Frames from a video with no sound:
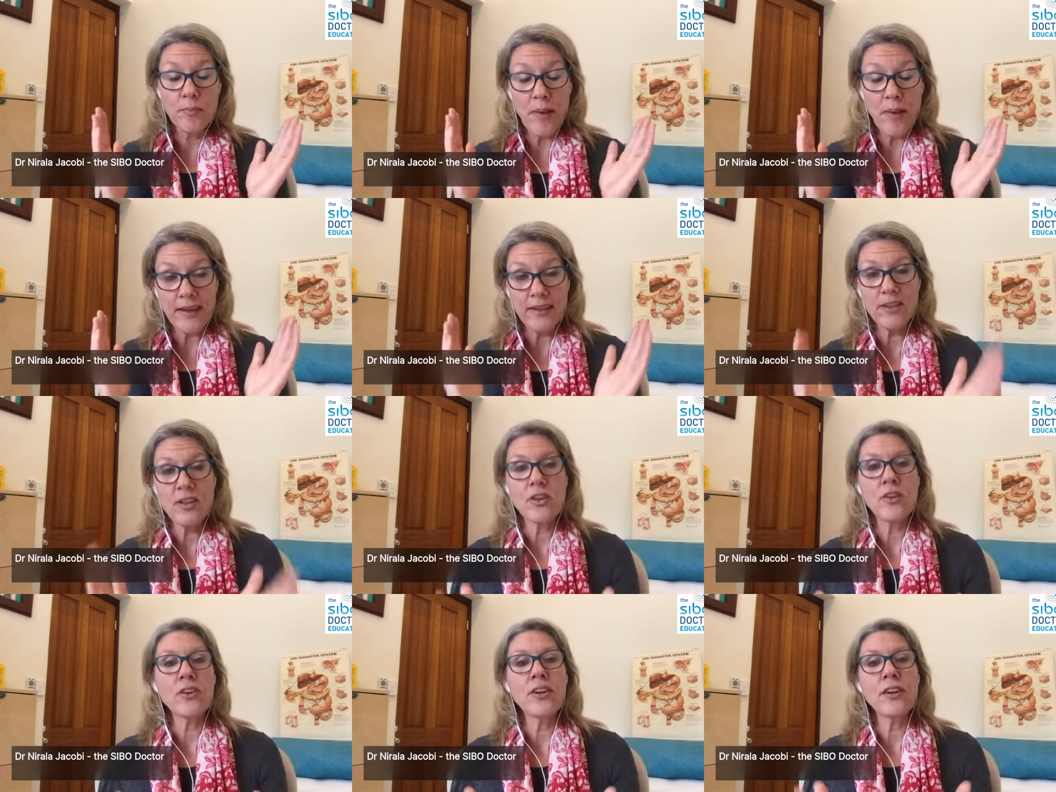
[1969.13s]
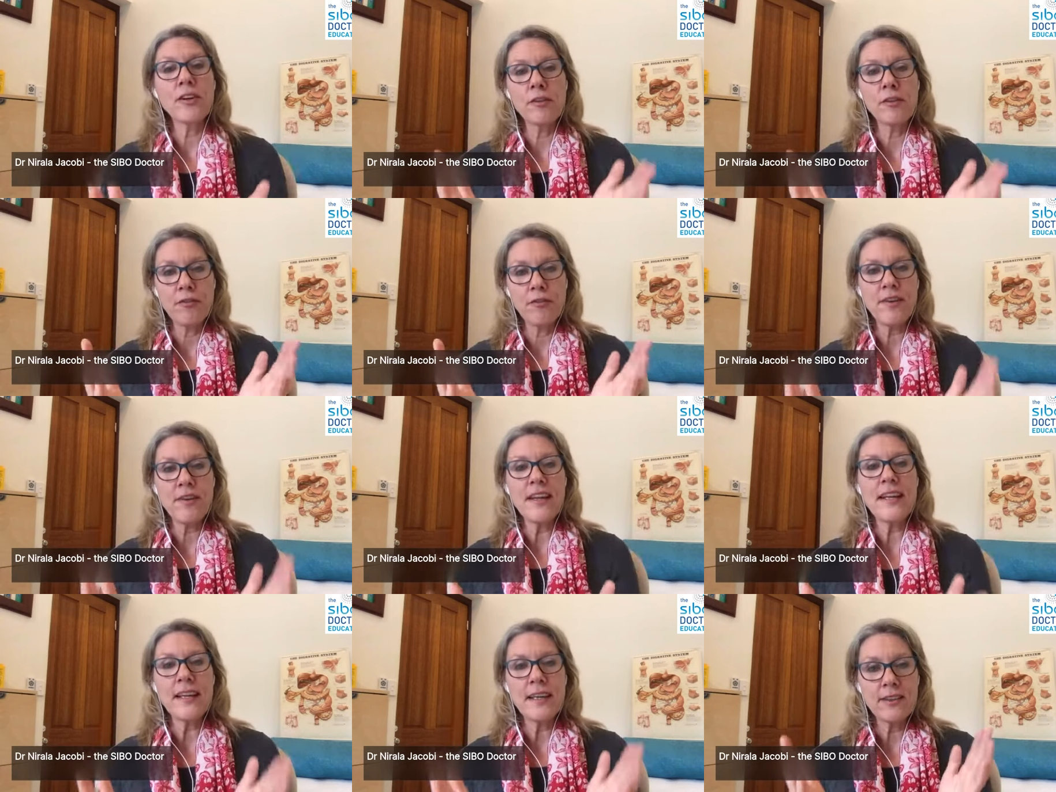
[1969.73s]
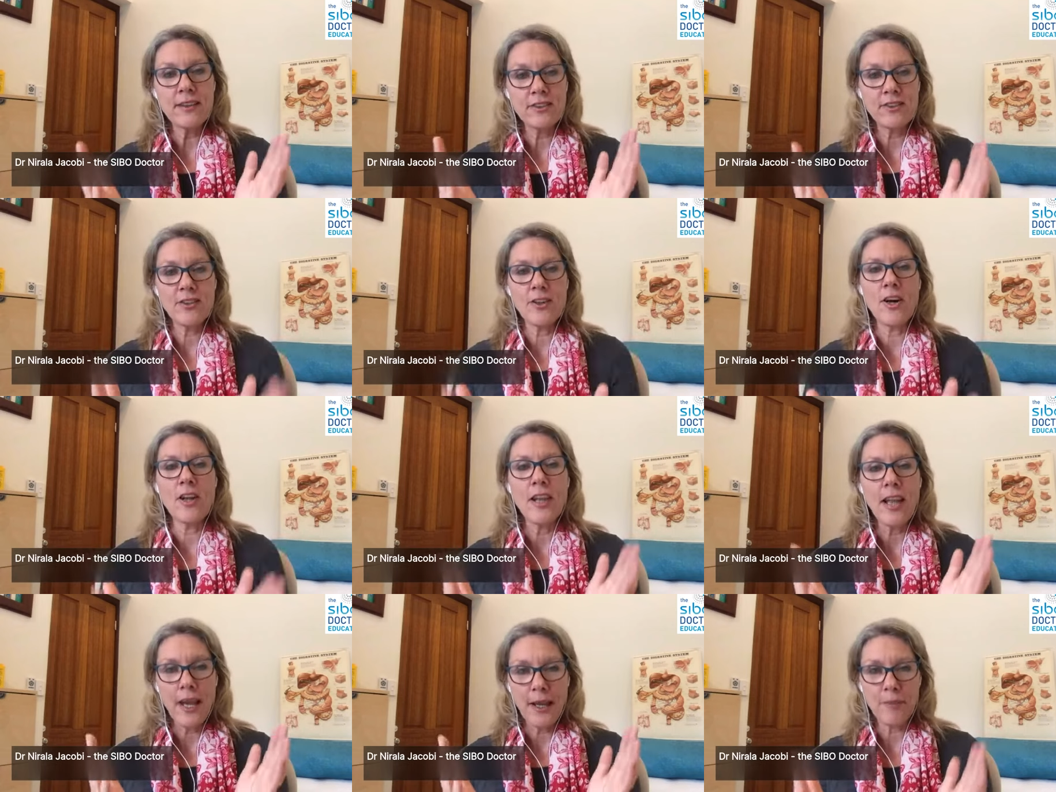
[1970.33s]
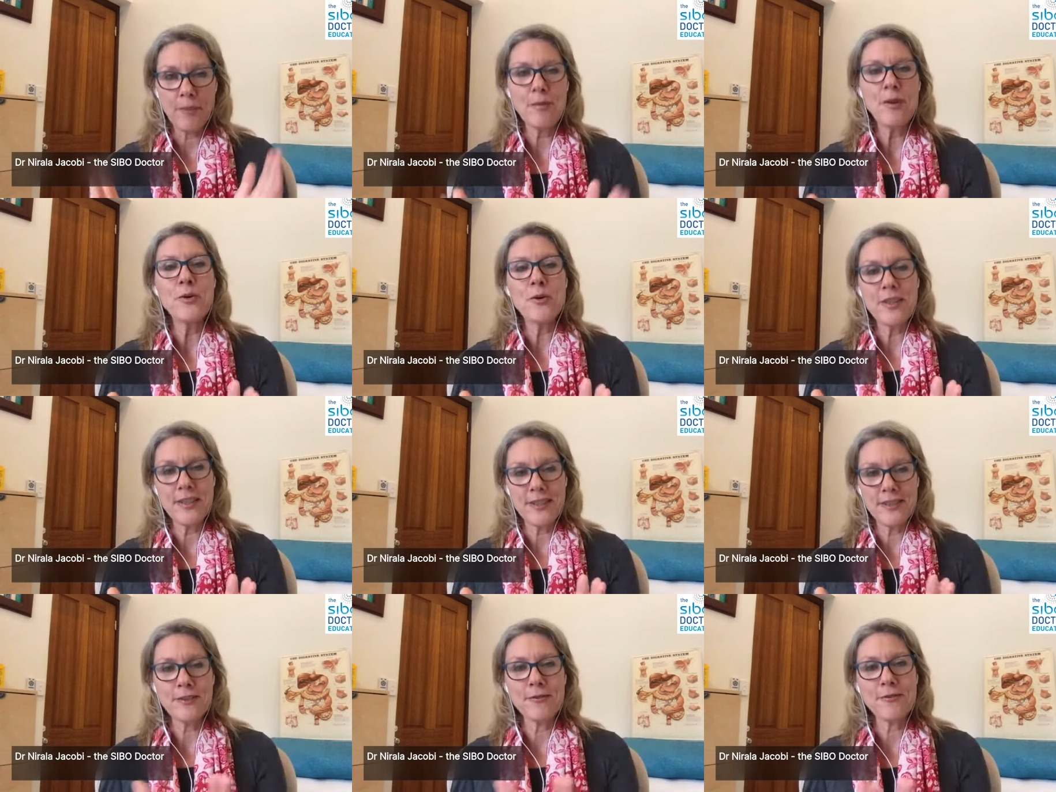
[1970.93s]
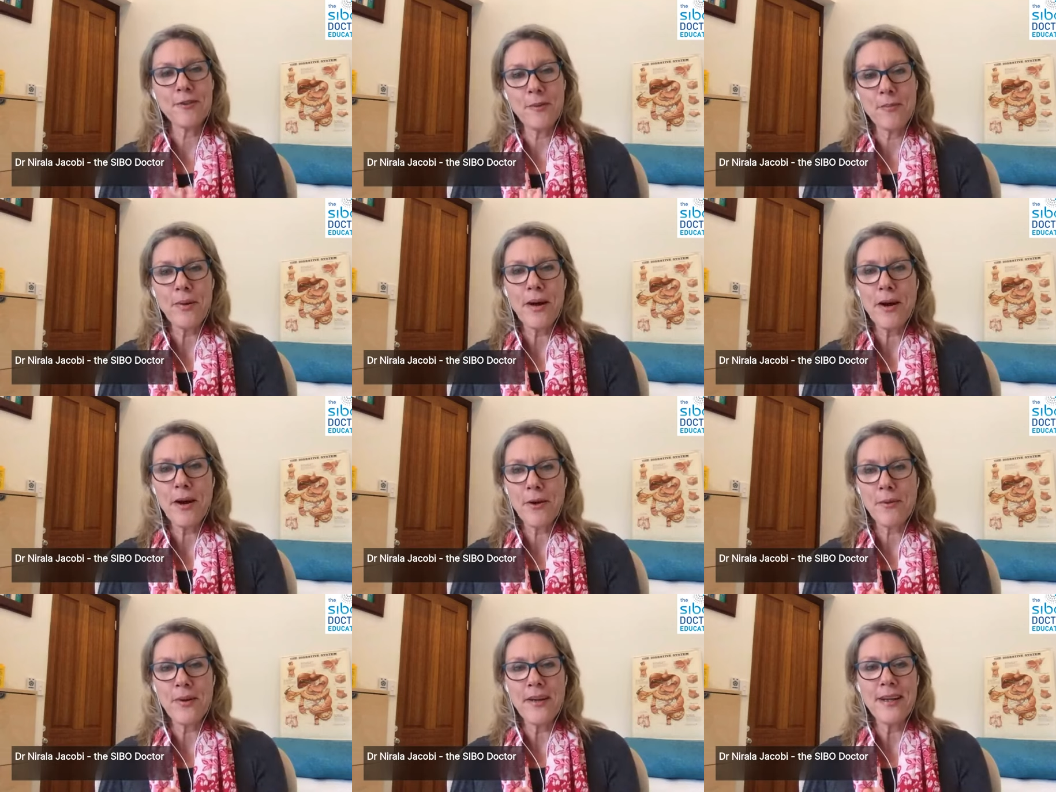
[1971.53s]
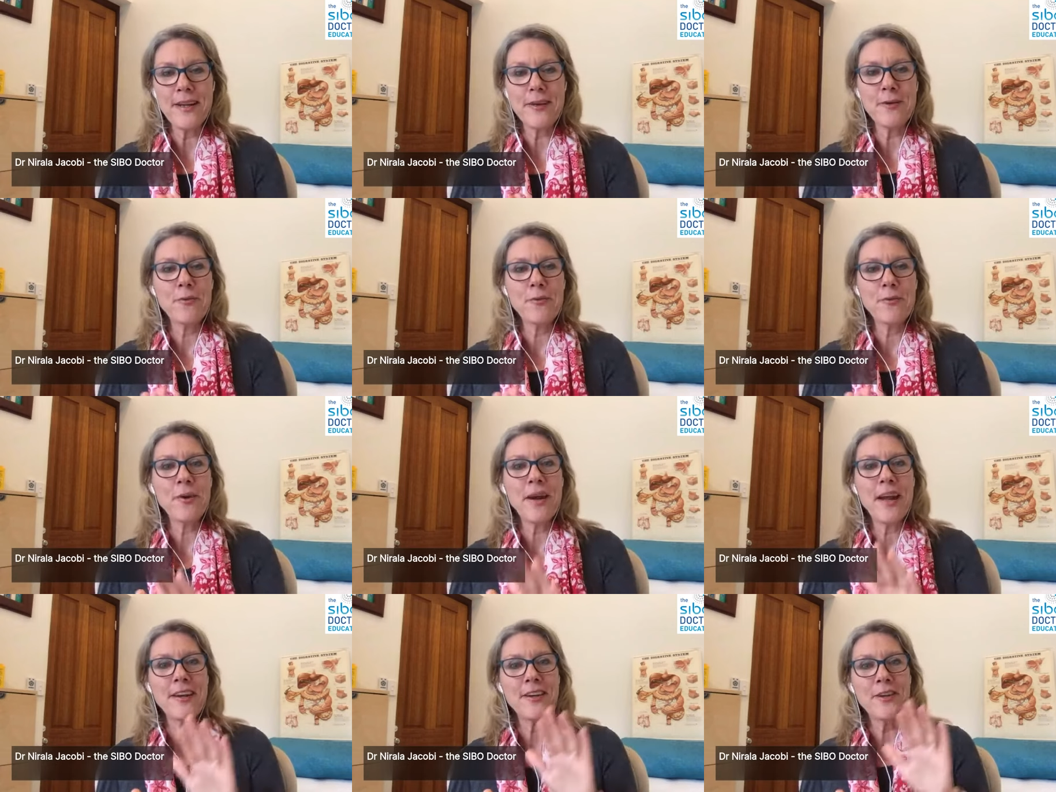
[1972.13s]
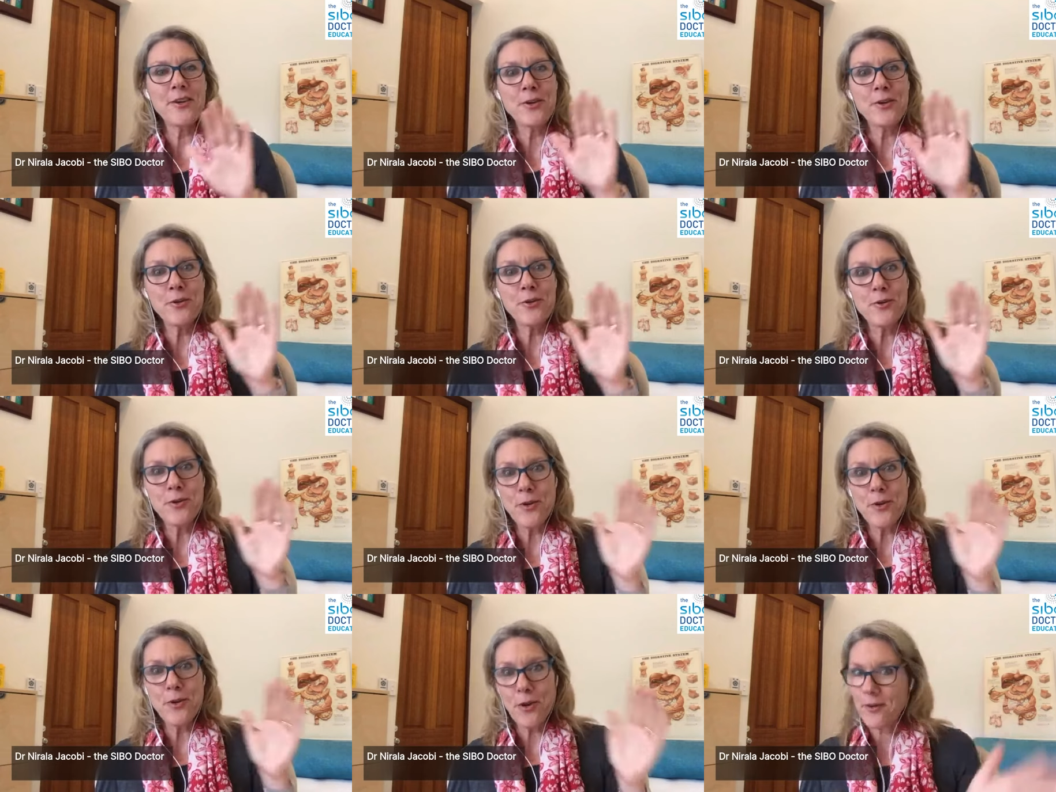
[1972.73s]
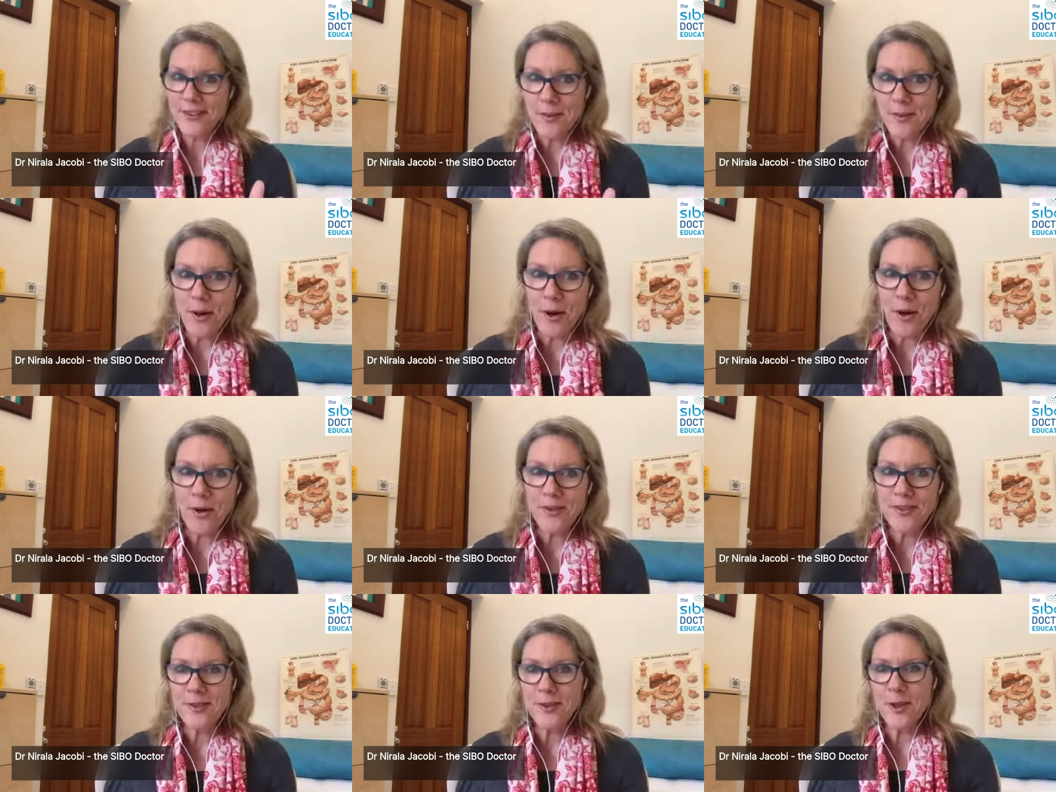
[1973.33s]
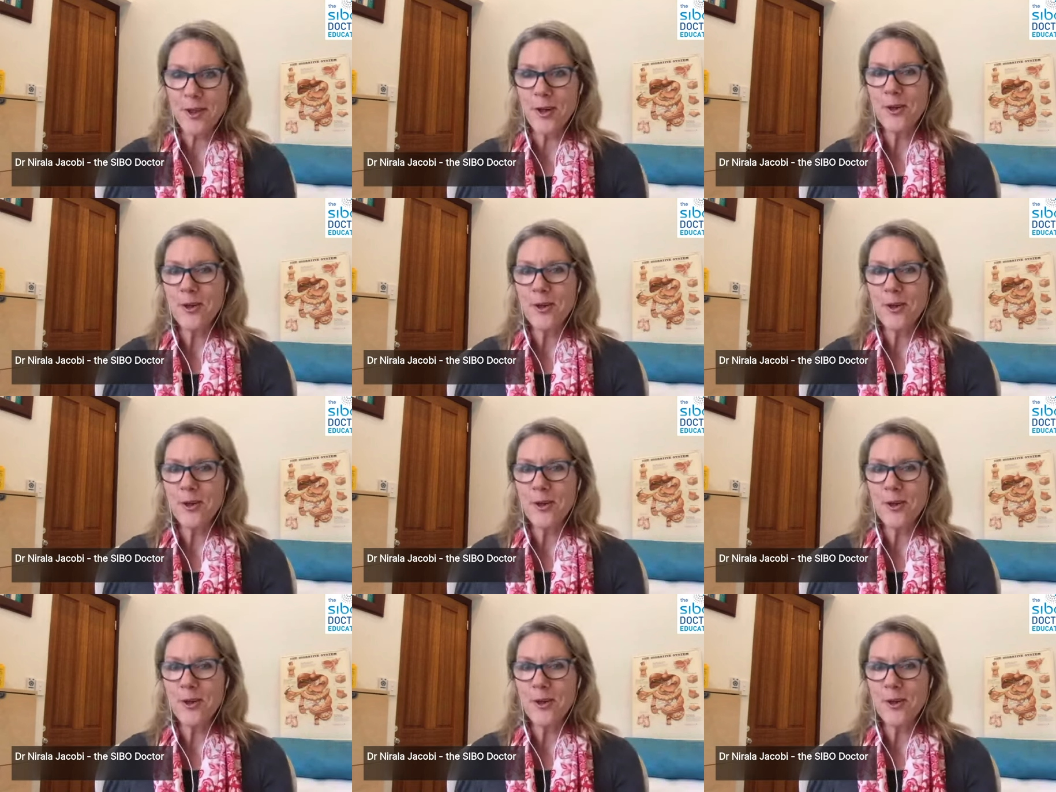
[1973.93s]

bacterial feeding snot-like mucus from buckwheat when you don't have SIBO.